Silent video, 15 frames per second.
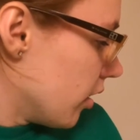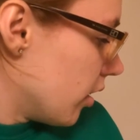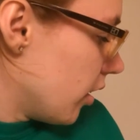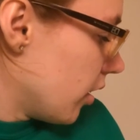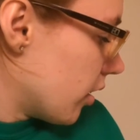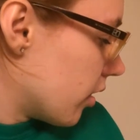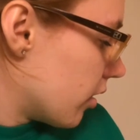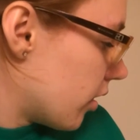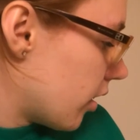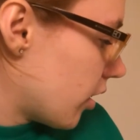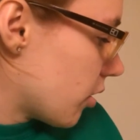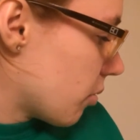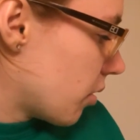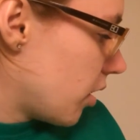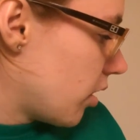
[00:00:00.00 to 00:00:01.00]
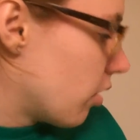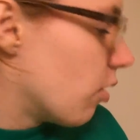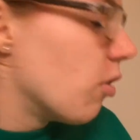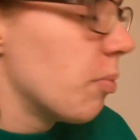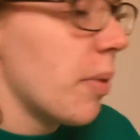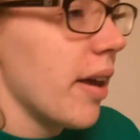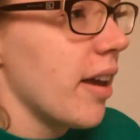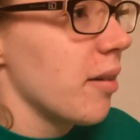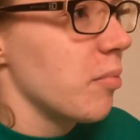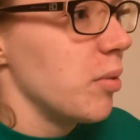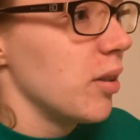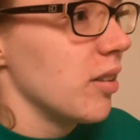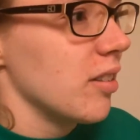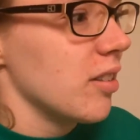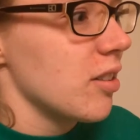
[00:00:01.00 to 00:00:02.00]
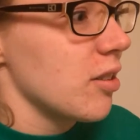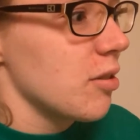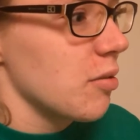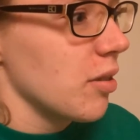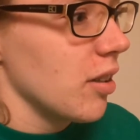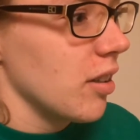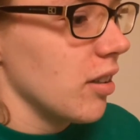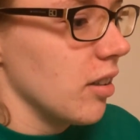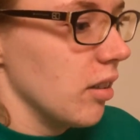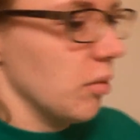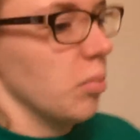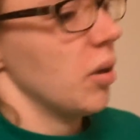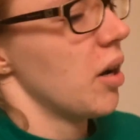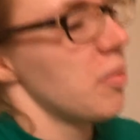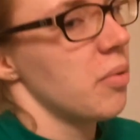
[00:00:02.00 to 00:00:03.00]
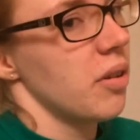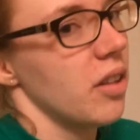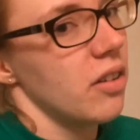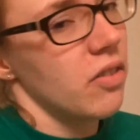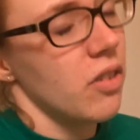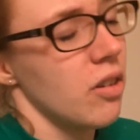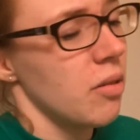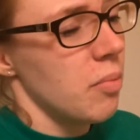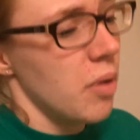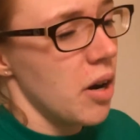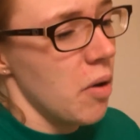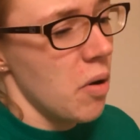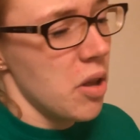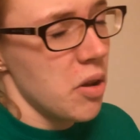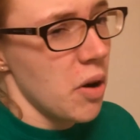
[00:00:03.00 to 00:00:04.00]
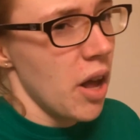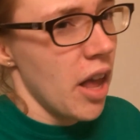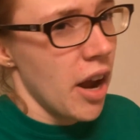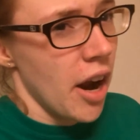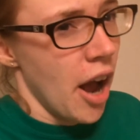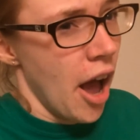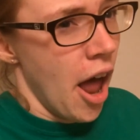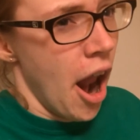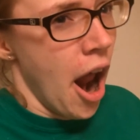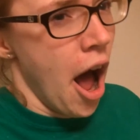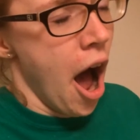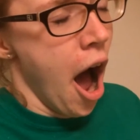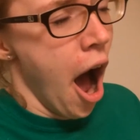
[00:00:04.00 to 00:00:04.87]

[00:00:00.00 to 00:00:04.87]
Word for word: Yeah, and I just want to eat the whole pan because it's just really good. But I'm really full, but it was really good.